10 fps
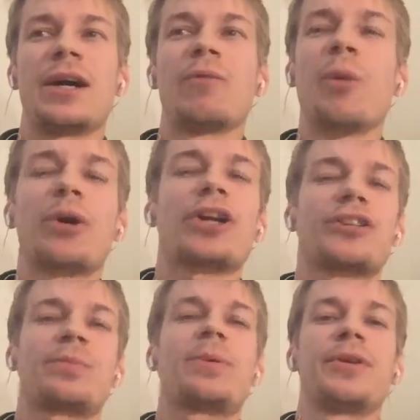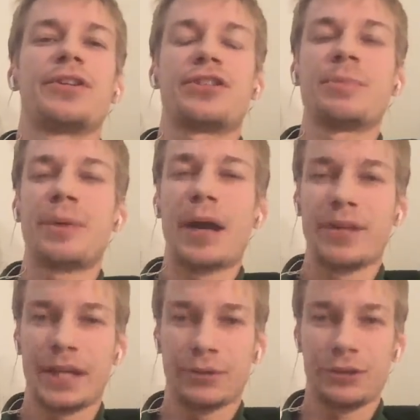work experience in
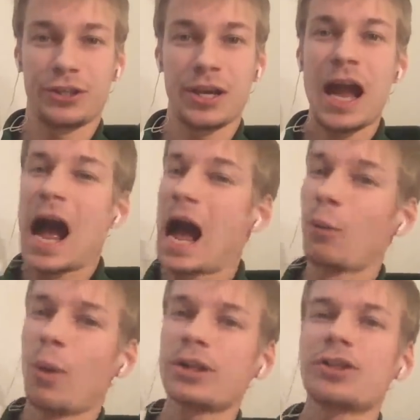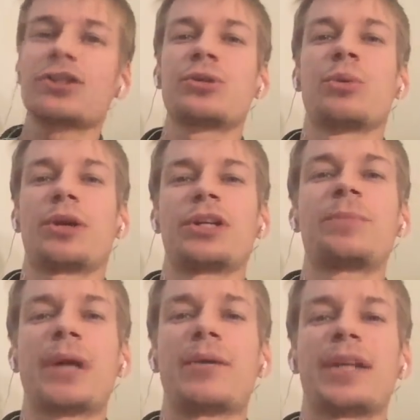private equity. I wanted to work
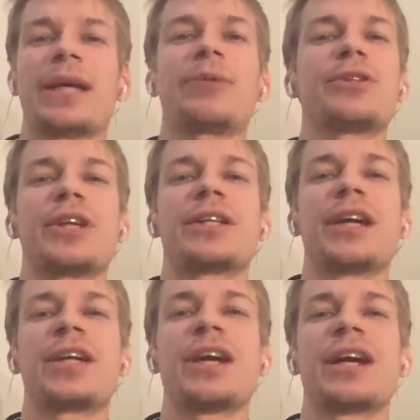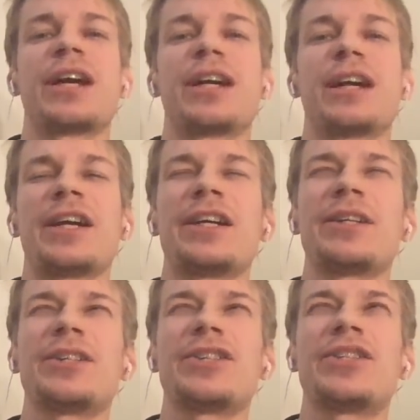in private equity, and
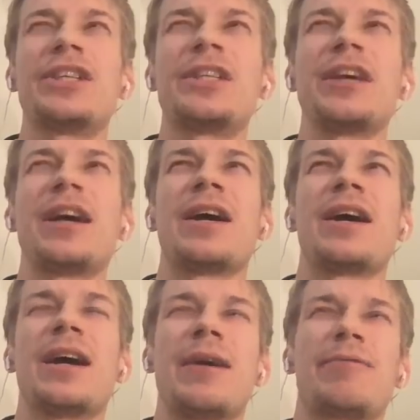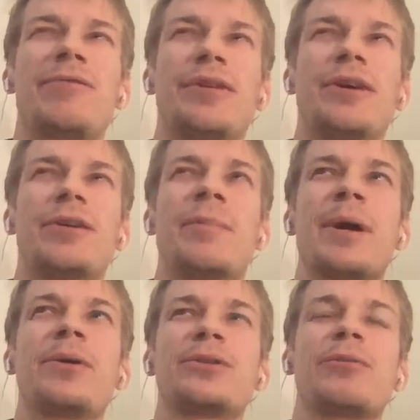I did a fair
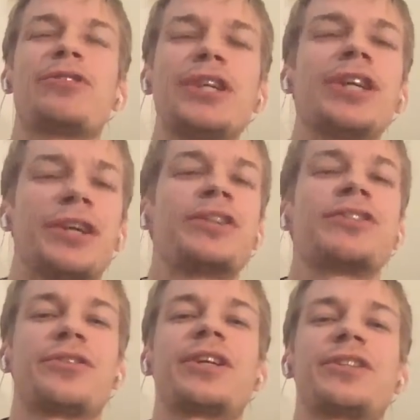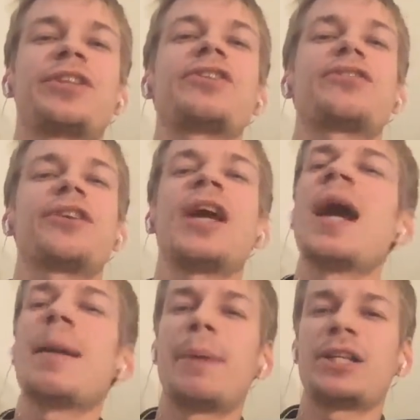amount of digging into that industry,
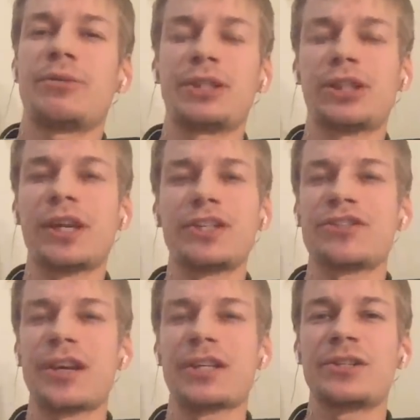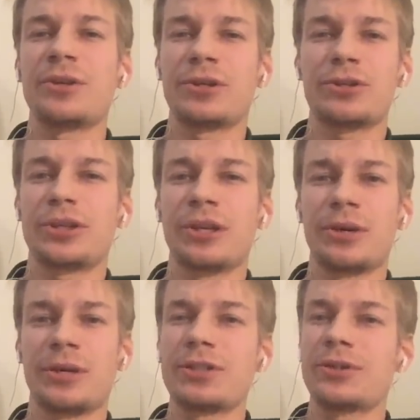but eventually I decided not to
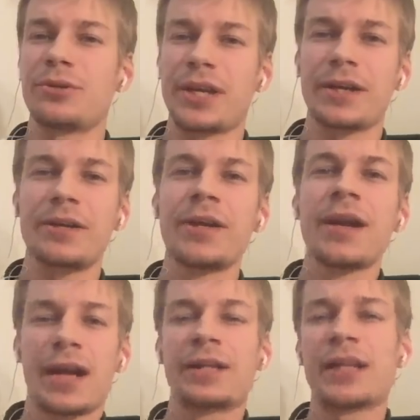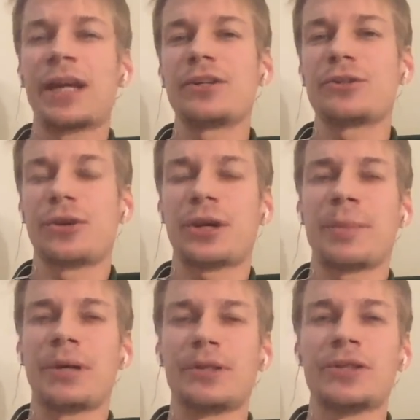go into there, and I'll talk
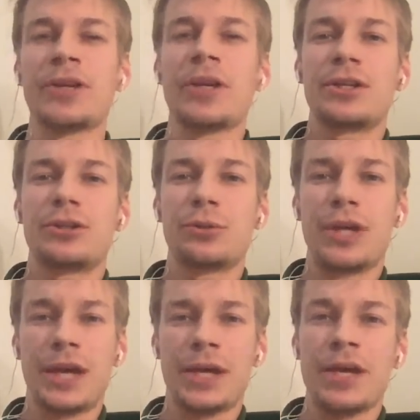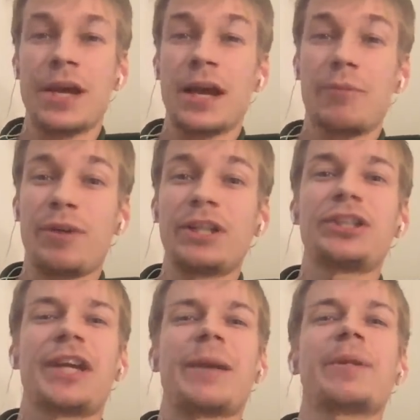about it today.
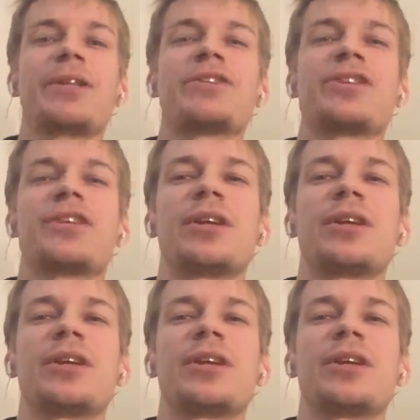Venture capital is